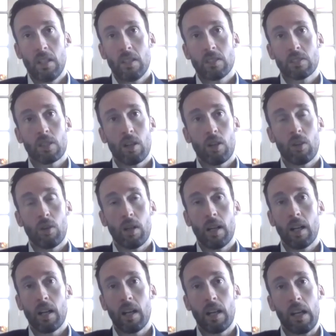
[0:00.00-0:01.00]
So,
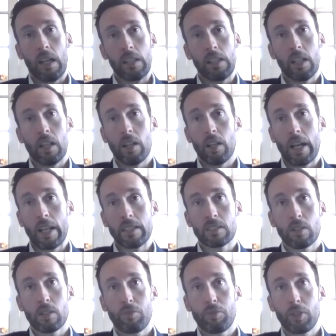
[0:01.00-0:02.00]
I
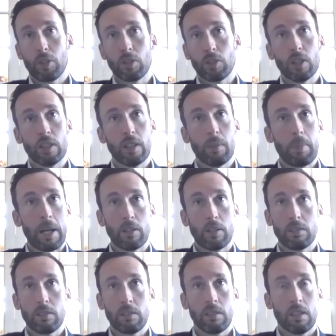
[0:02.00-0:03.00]
still feel good about